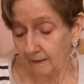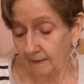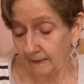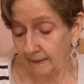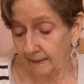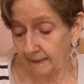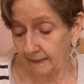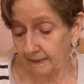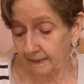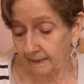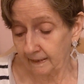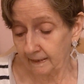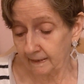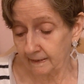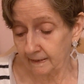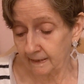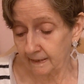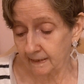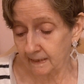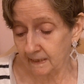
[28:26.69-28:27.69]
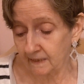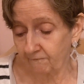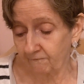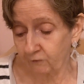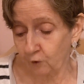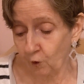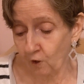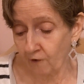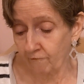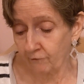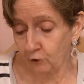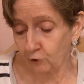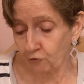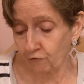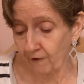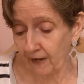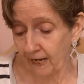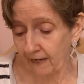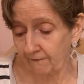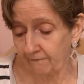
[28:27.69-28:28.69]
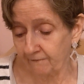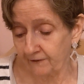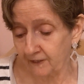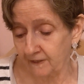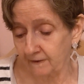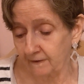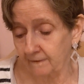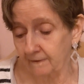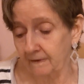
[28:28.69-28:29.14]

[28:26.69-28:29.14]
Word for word: And it's floral craft.